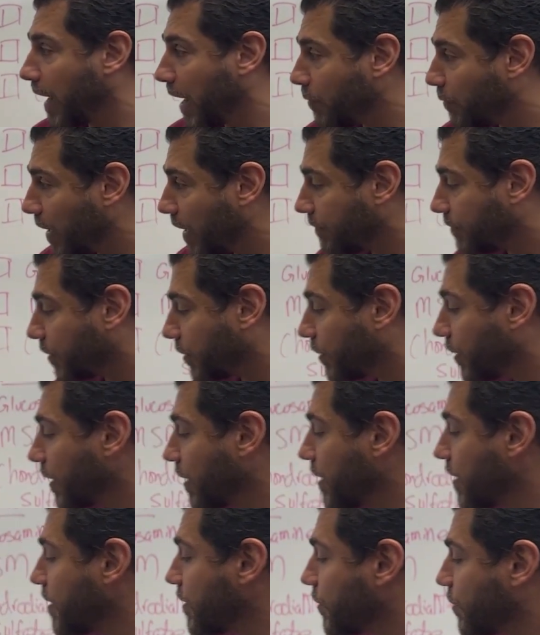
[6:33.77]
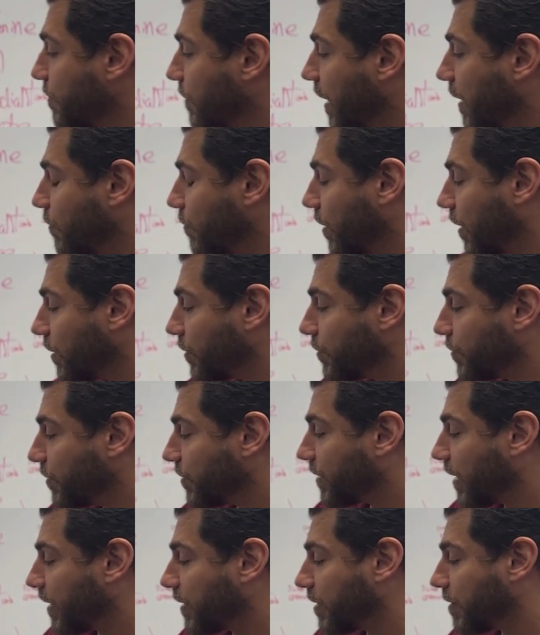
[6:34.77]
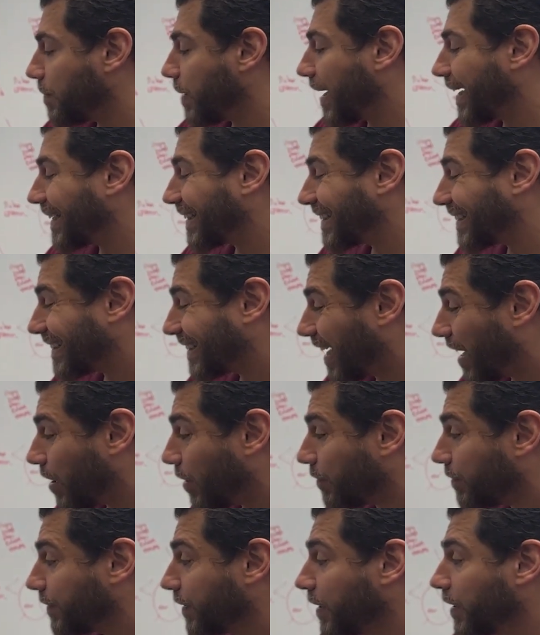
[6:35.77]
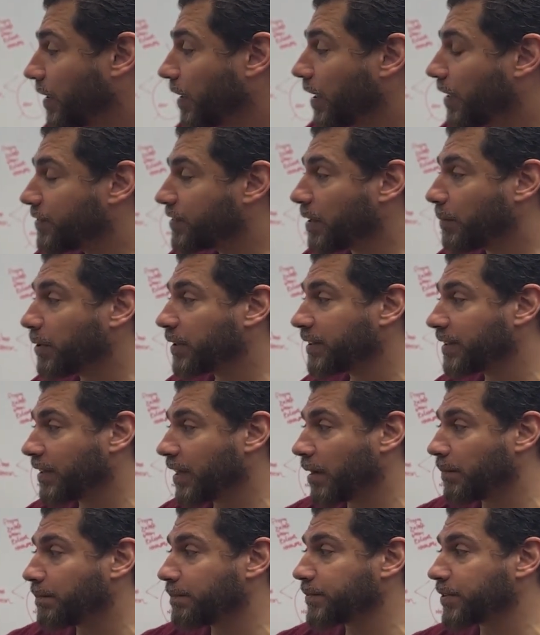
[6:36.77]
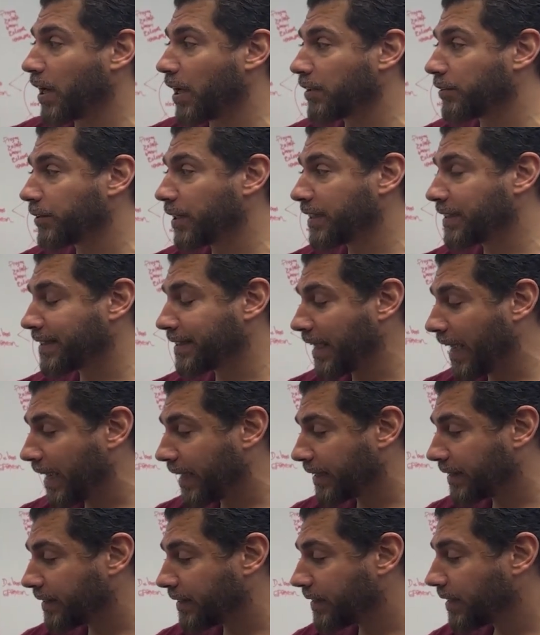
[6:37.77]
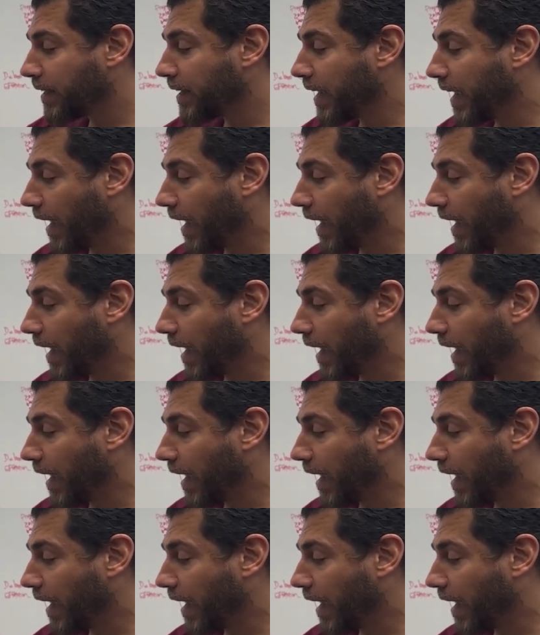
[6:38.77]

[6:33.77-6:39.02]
However, you may want to use Zetia by itself if someone cannot tolerate statins.